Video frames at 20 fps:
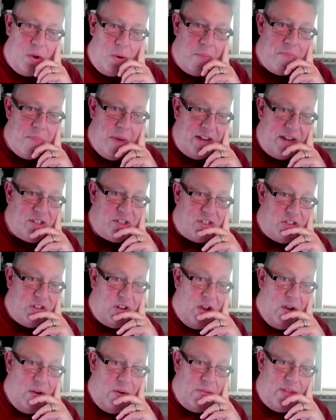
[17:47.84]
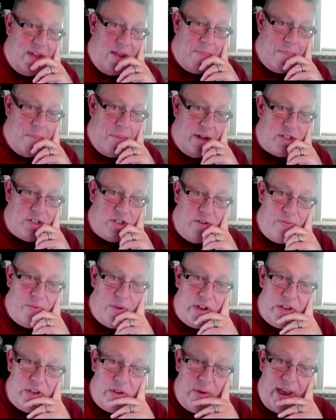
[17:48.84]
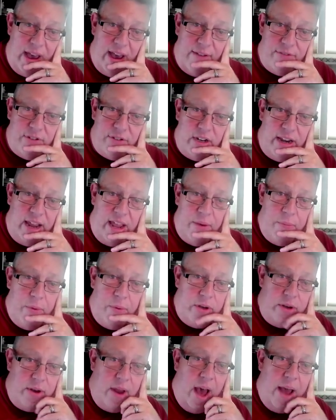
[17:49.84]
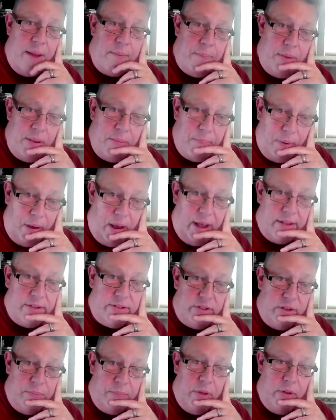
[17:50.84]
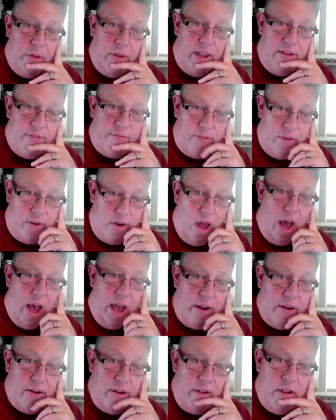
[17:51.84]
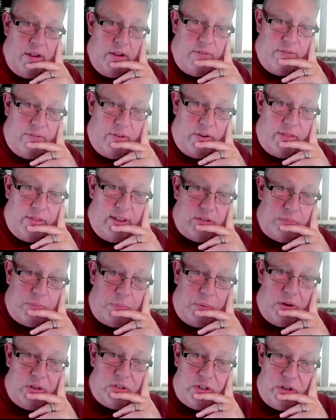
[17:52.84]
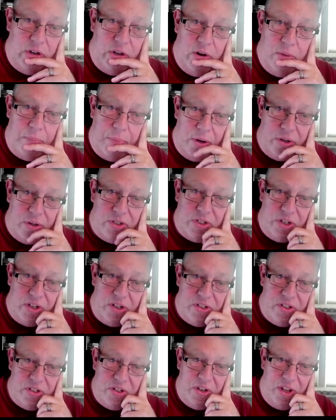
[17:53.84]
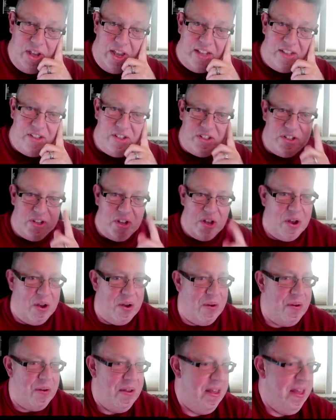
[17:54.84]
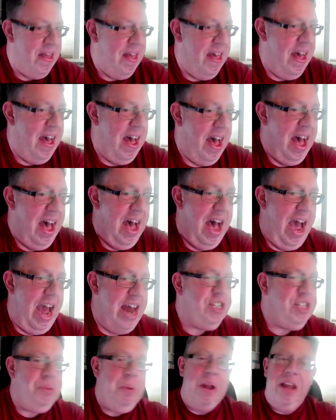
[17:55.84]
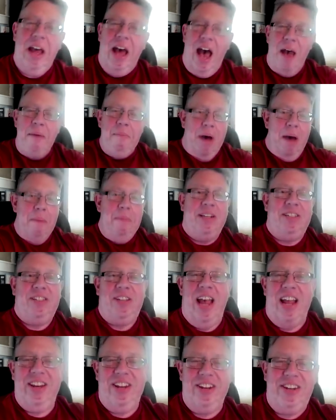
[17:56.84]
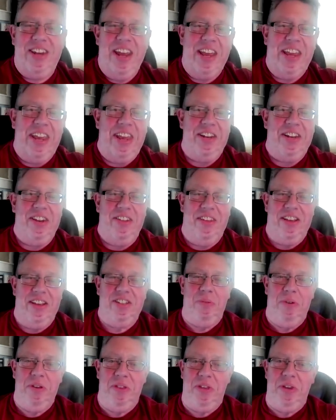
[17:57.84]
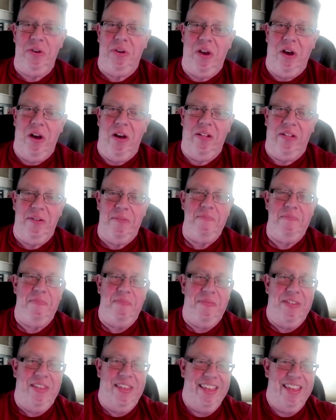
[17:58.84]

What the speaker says: so much so that much of what you have today would not be possible if not for this person or persons? And so I just want to, I'm excited to dig into this with you, Colin.